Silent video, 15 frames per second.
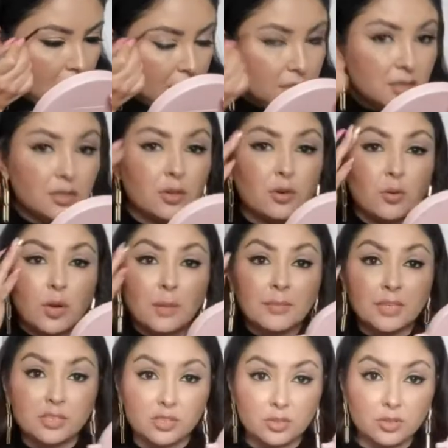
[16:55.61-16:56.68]
And so I'm
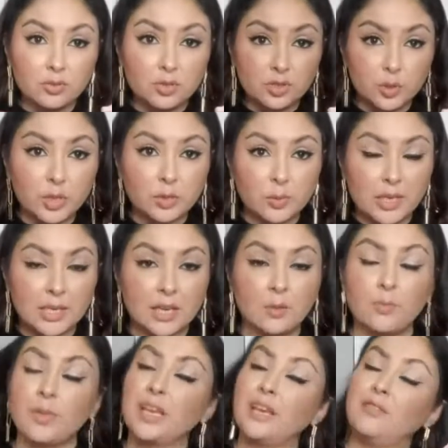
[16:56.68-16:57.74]
gonna show you a trick right now.